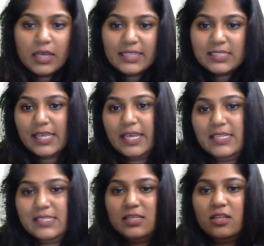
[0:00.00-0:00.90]
It
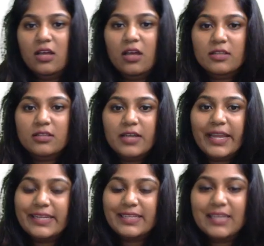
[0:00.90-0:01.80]
says the
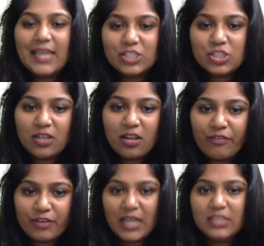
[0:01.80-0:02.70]
International
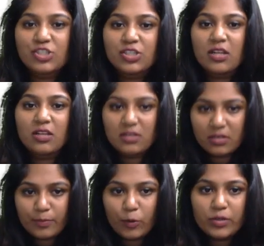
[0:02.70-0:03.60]
Financial
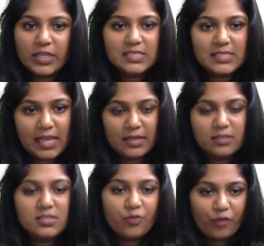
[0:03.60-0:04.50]
Reporting
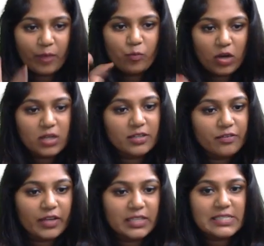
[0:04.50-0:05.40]
Standards framework
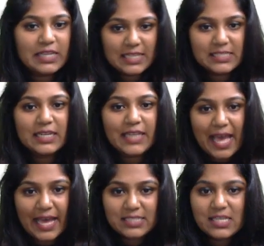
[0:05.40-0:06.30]
defines an asset
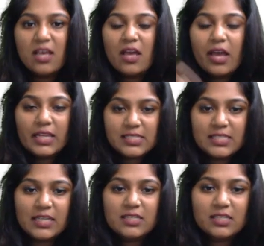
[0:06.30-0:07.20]

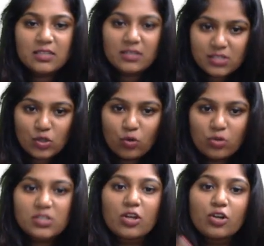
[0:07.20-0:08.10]
is a
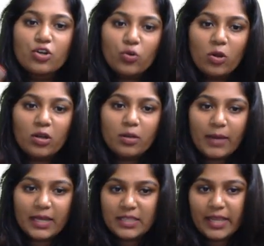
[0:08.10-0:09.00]
resource controlled
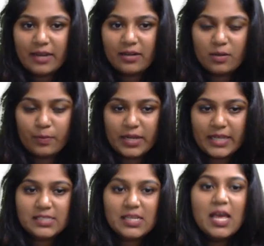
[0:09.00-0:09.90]
by the
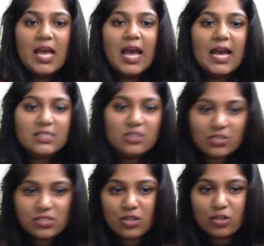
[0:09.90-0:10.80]
enterprise as a
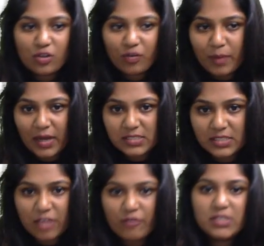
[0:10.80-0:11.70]
result of past
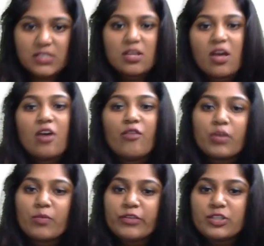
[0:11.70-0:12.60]
events
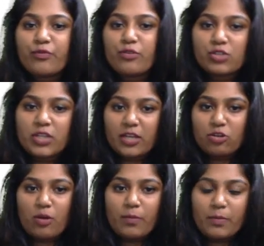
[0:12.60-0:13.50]
from which future
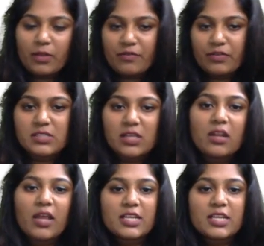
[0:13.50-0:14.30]
economic benefits are